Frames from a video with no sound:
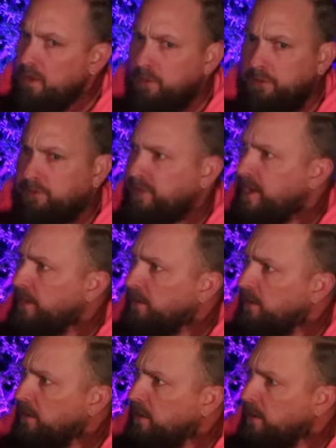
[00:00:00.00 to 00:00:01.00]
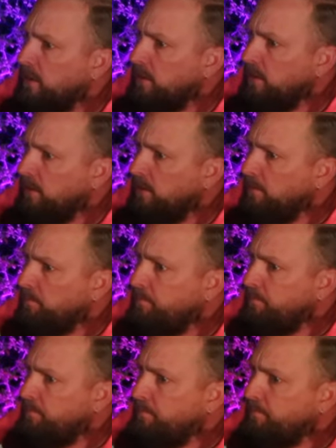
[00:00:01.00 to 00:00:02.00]
you take uh
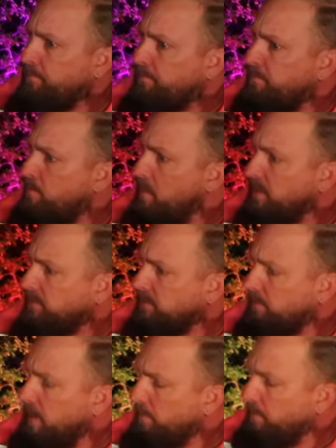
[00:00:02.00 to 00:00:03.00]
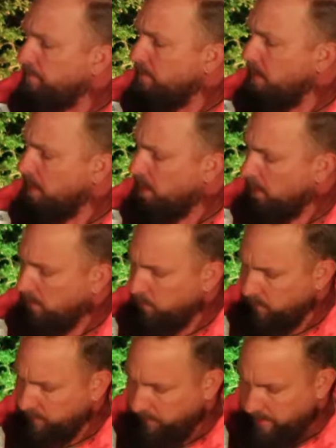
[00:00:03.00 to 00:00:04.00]
is not uh
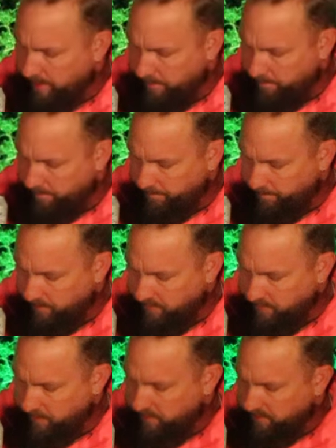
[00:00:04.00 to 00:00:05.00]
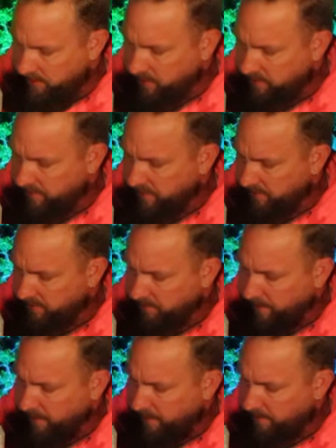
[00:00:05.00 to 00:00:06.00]
what's her name she was country now she's
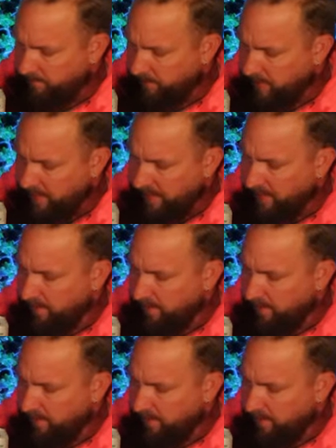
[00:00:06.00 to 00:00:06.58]
pop taylor